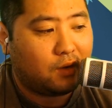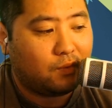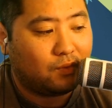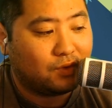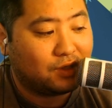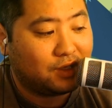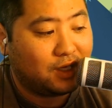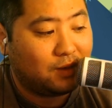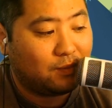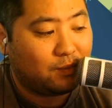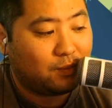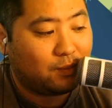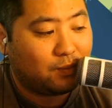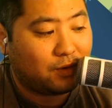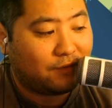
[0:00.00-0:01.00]
really
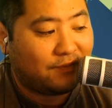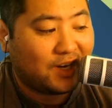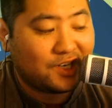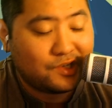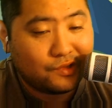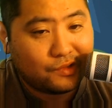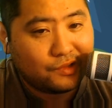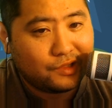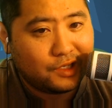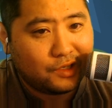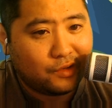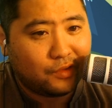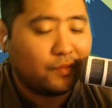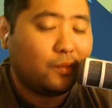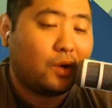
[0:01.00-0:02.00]
professional at
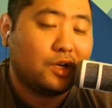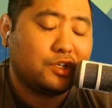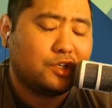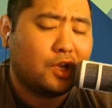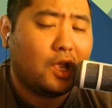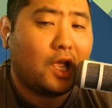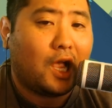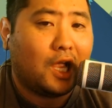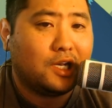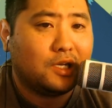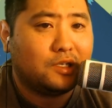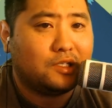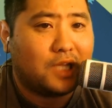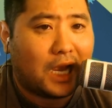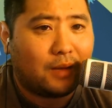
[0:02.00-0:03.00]
Overwatch. I
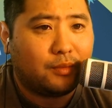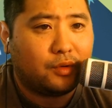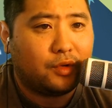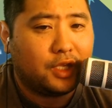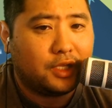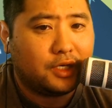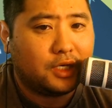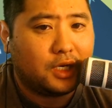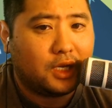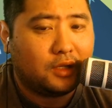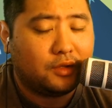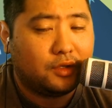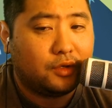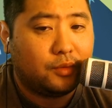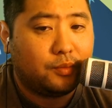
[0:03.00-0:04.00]
did dabble in it a
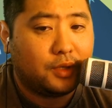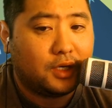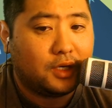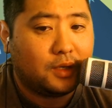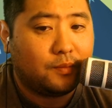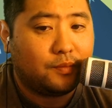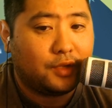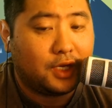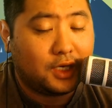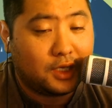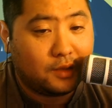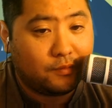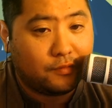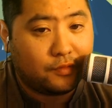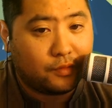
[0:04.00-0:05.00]
little bit and played
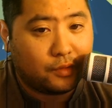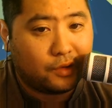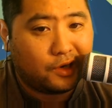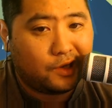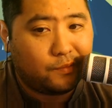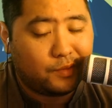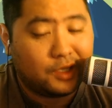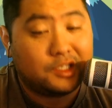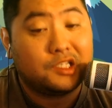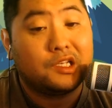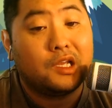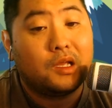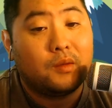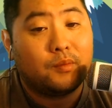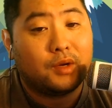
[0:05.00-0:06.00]
him for a bit,
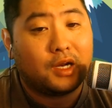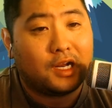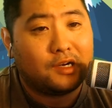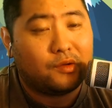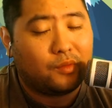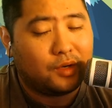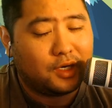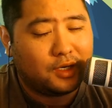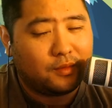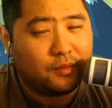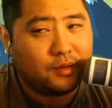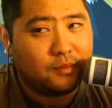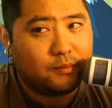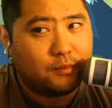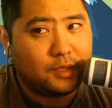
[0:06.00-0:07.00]
but I don't want to
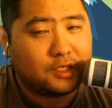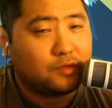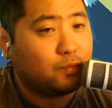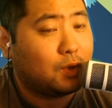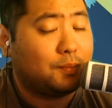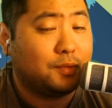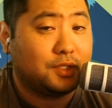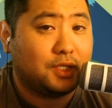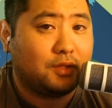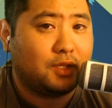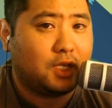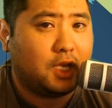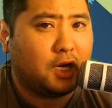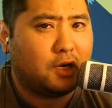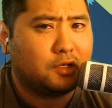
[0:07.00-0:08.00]
misrepresent the
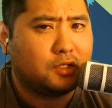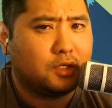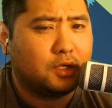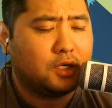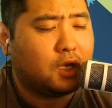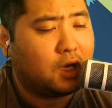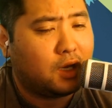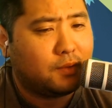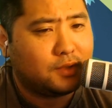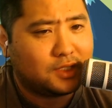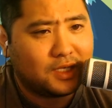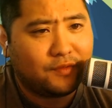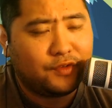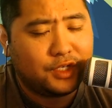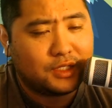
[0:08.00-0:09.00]
character.
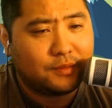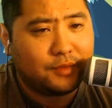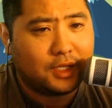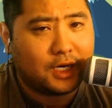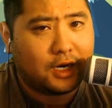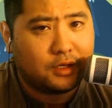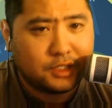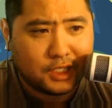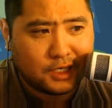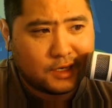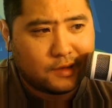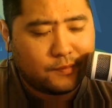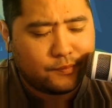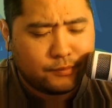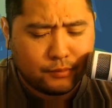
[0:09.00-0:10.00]
Definitely something that I'll check
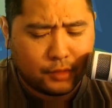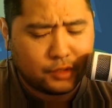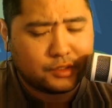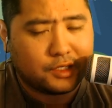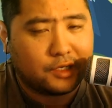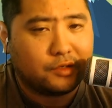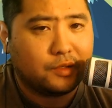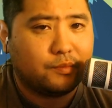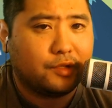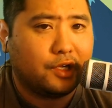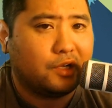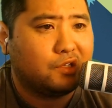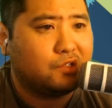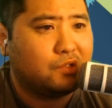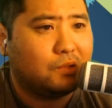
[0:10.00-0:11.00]
out, most likely play
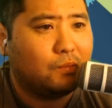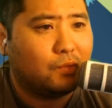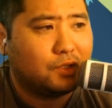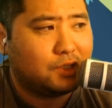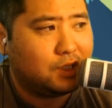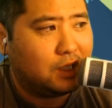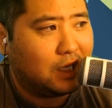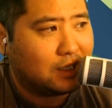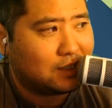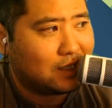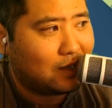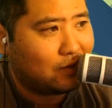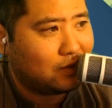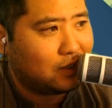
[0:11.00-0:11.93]
on stream once he gets out